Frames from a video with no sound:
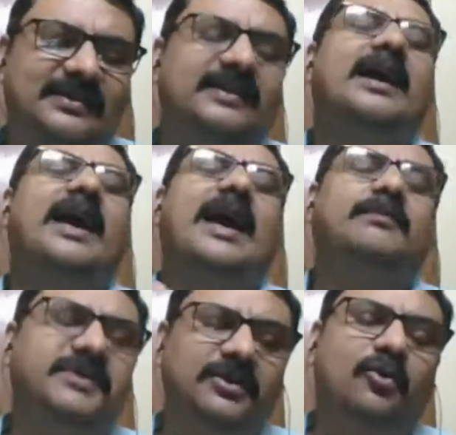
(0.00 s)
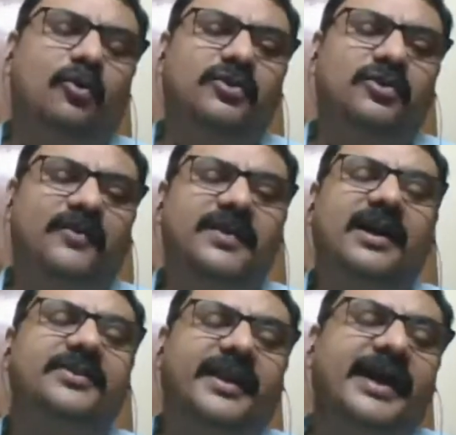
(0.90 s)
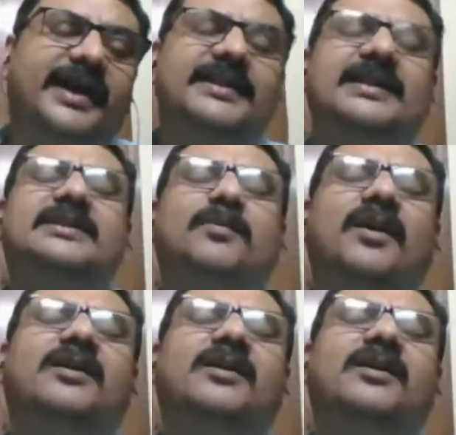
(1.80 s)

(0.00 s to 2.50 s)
Hampton Court, on the other hand, is marked